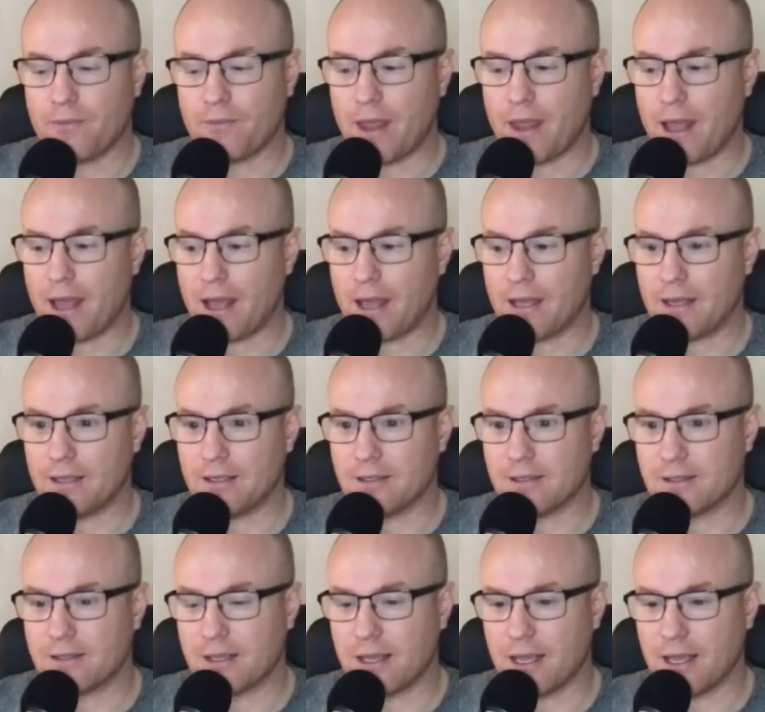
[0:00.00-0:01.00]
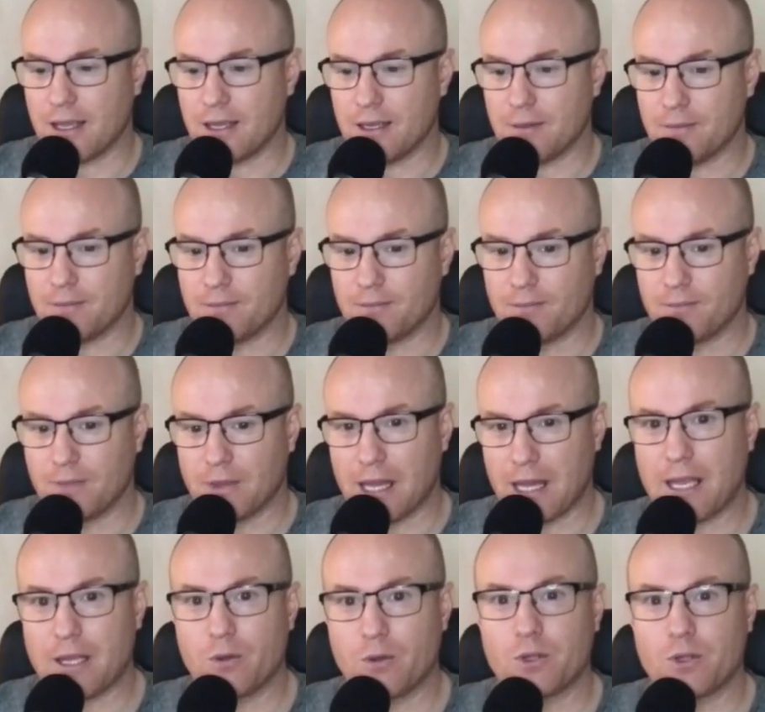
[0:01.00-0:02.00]
has a
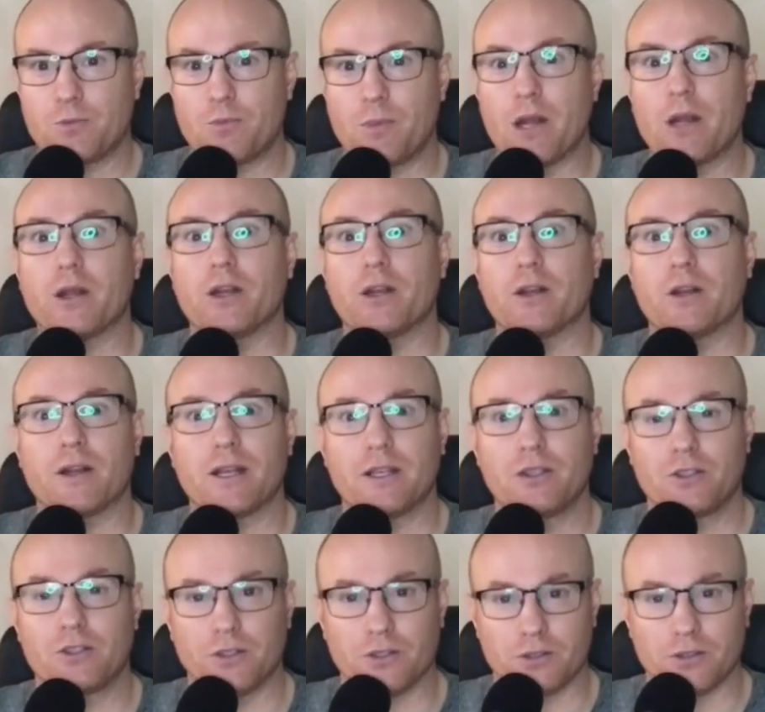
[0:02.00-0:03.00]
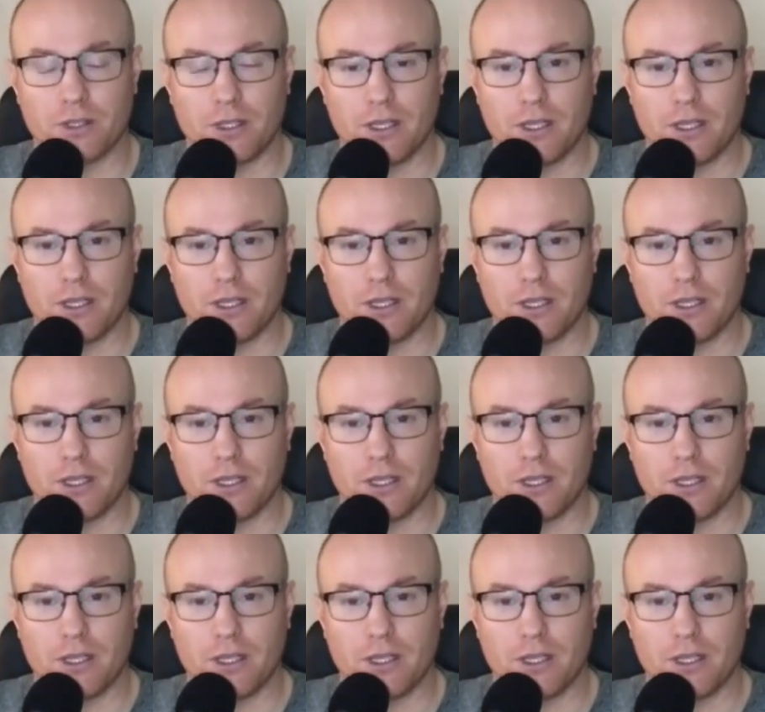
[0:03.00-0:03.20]
language barrier issue.